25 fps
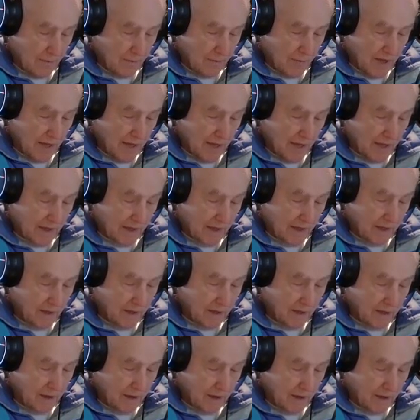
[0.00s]
bad
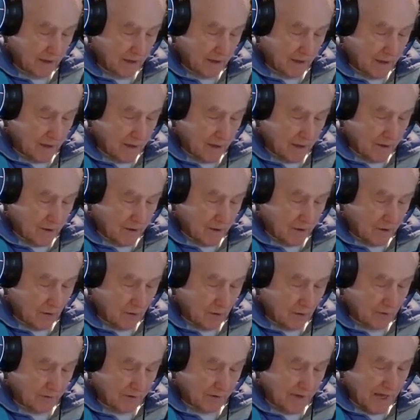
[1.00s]

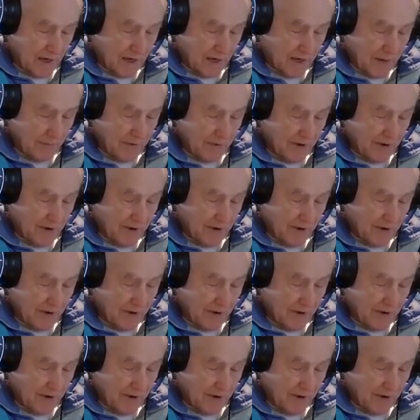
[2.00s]
girl. Now, let